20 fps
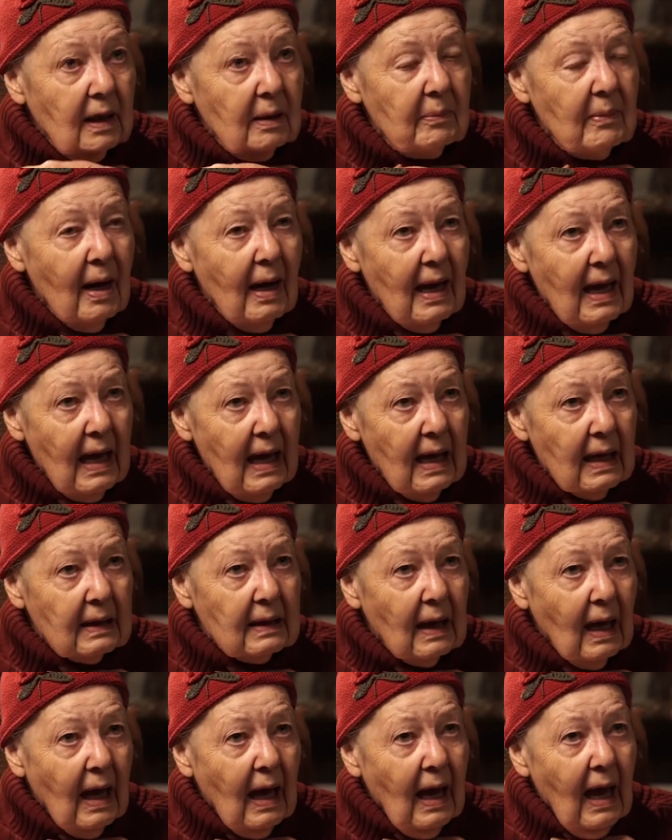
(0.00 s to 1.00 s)
in my head,
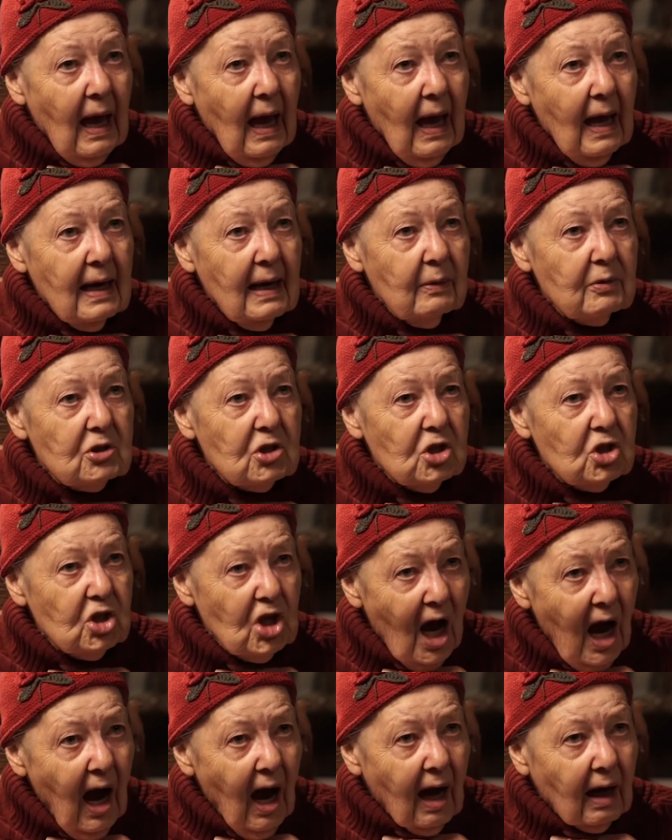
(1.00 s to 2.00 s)
and it was a
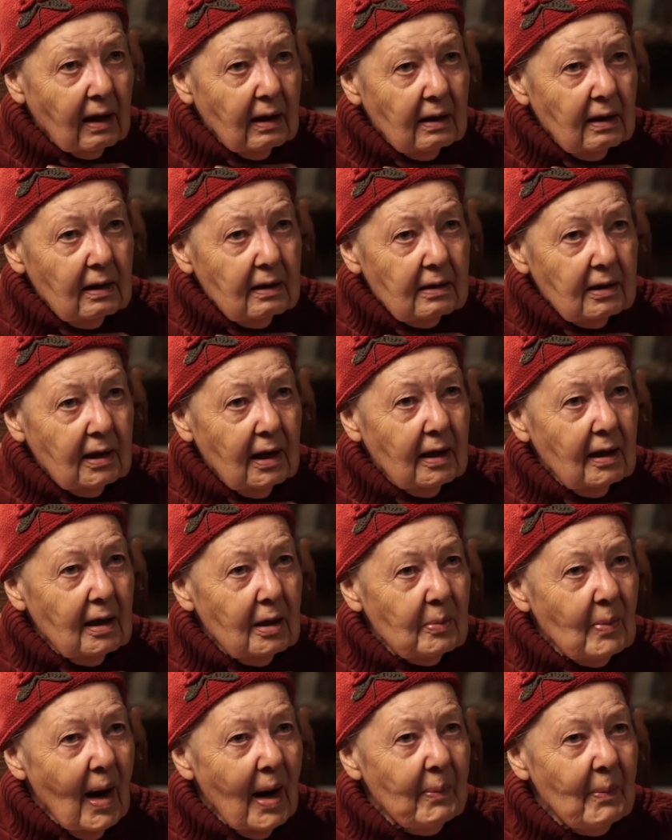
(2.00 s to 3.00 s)
shock to get
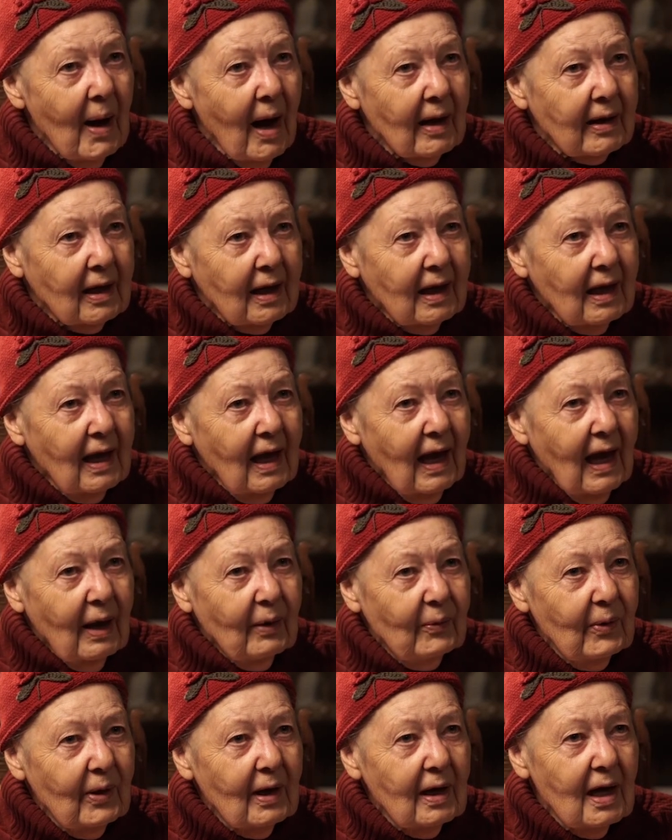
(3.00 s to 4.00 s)
into my body
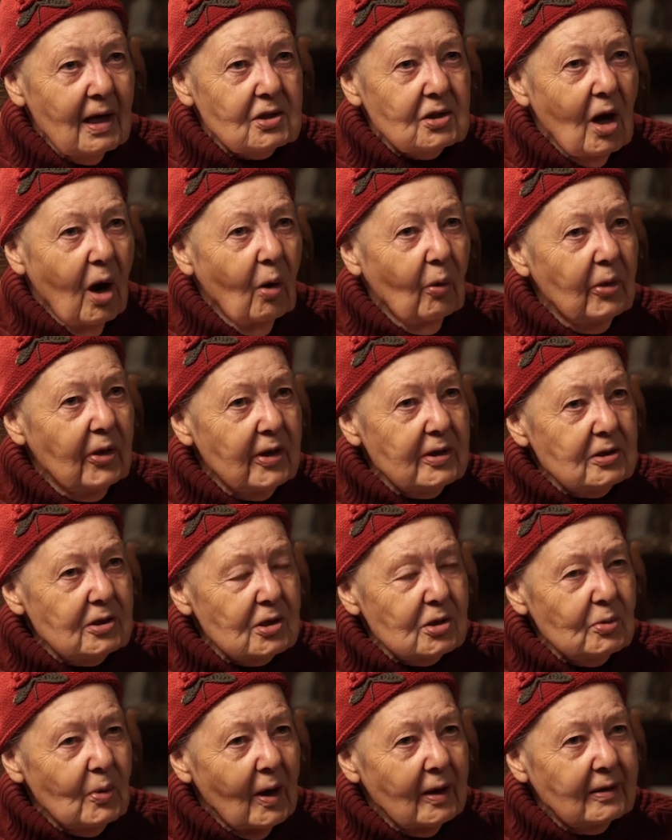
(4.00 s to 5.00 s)
and realize, oh, this
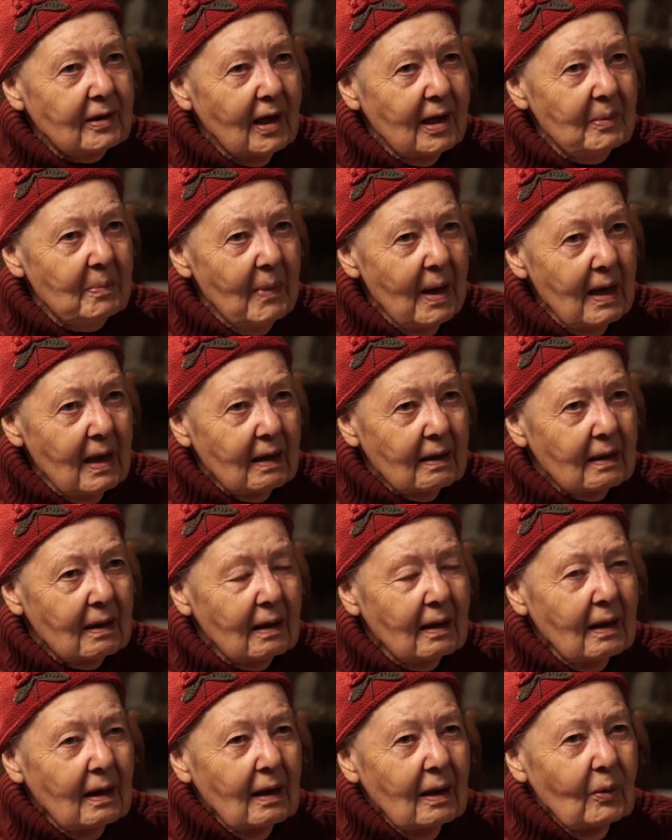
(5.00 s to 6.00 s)
is what they mean
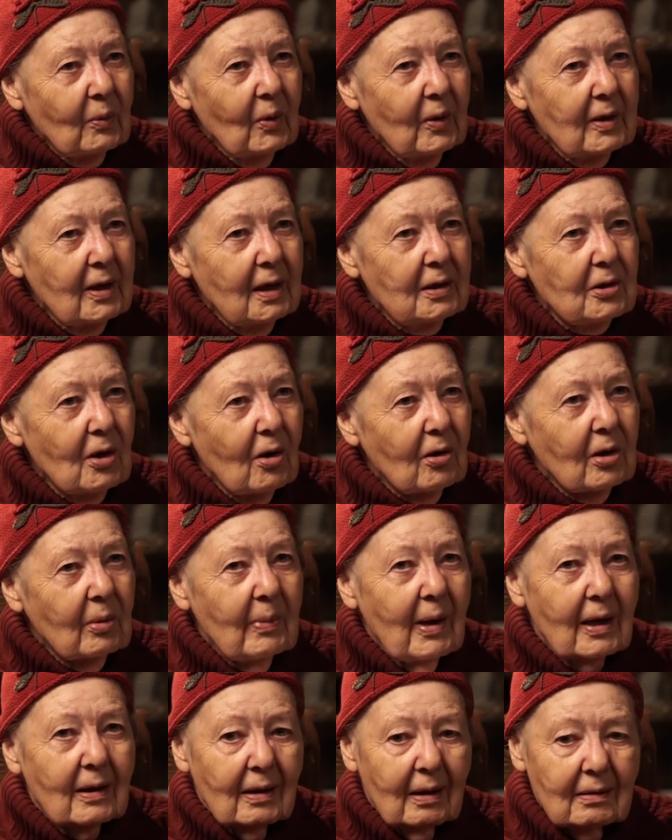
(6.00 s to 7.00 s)
when they talk
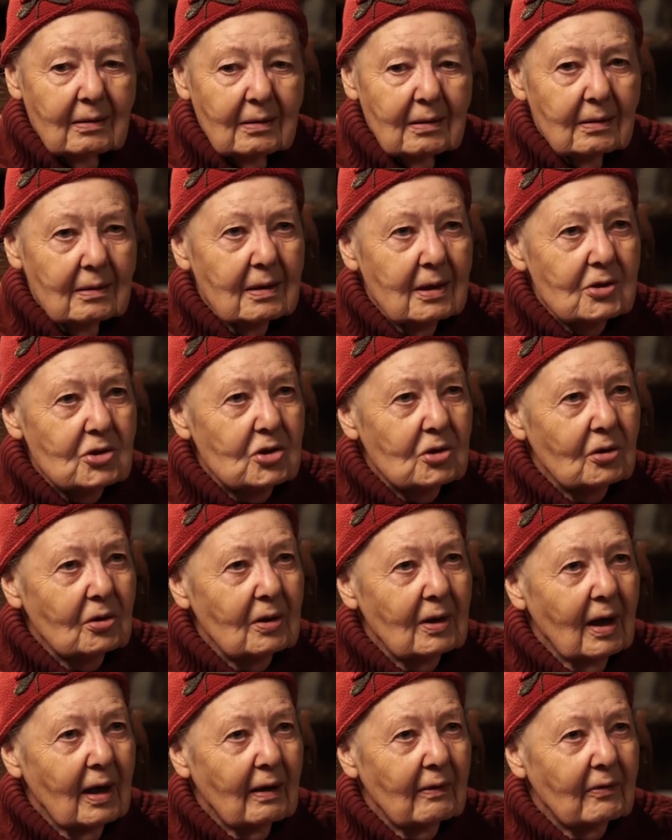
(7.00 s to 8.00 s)
about unconditional
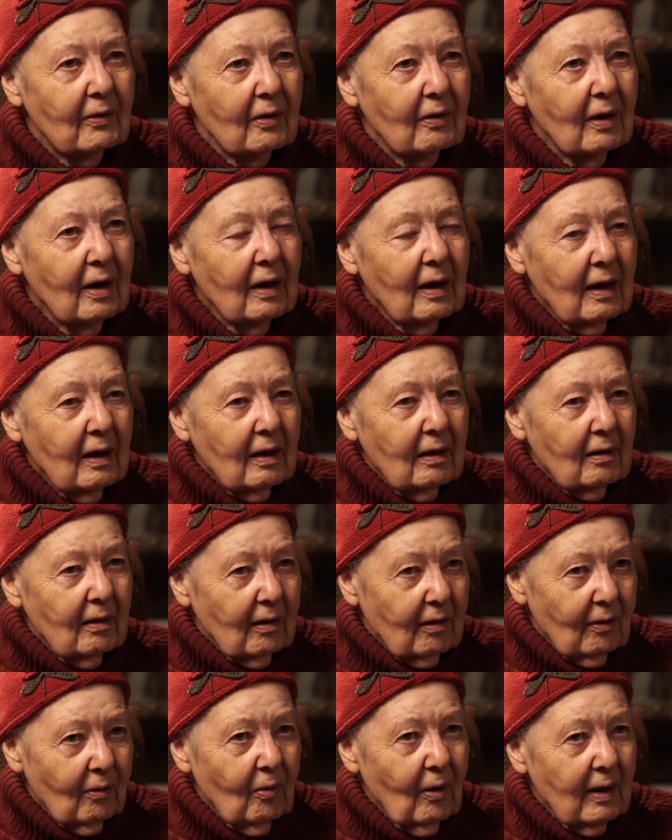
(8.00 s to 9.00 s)
love or,
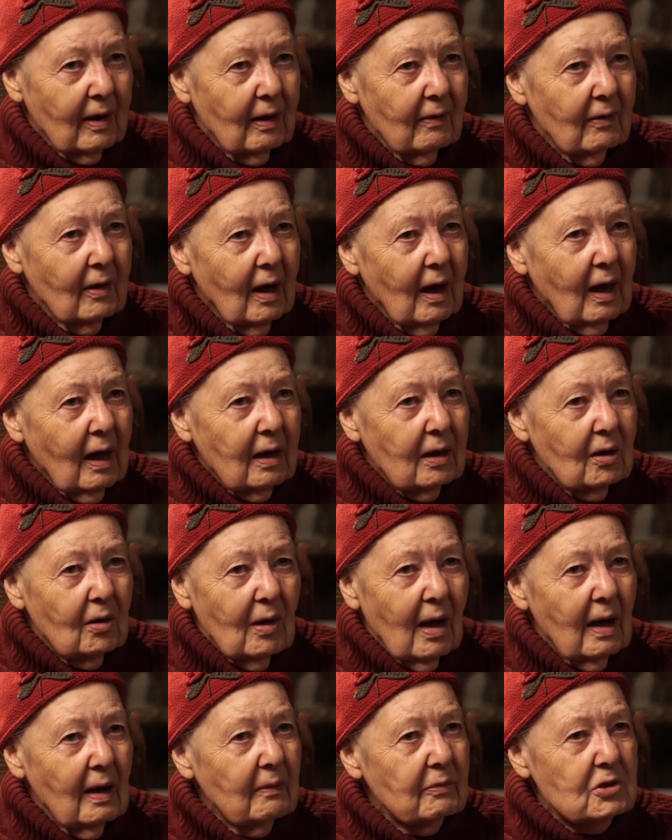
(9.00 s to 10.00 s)
or whatever. You
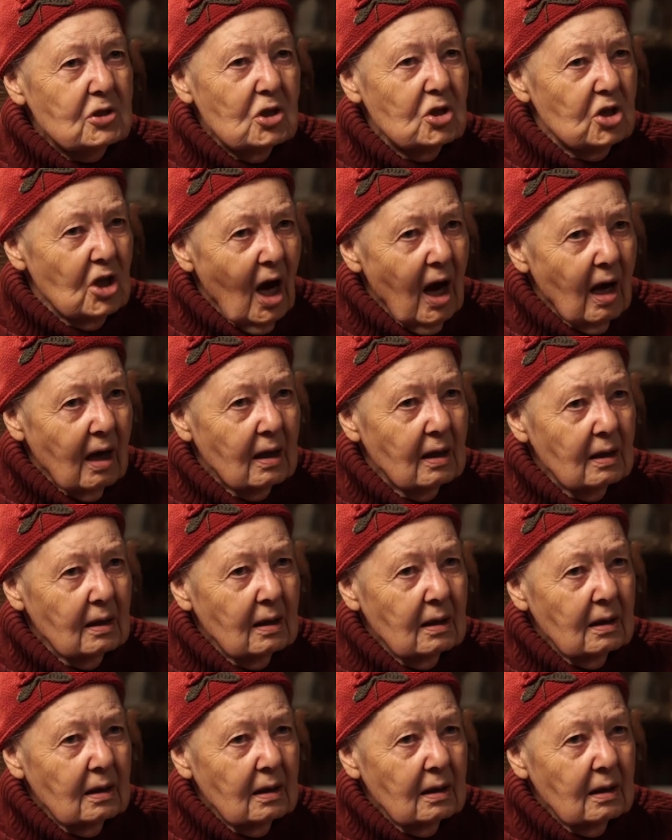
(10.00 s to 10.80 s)
know, it was a shock.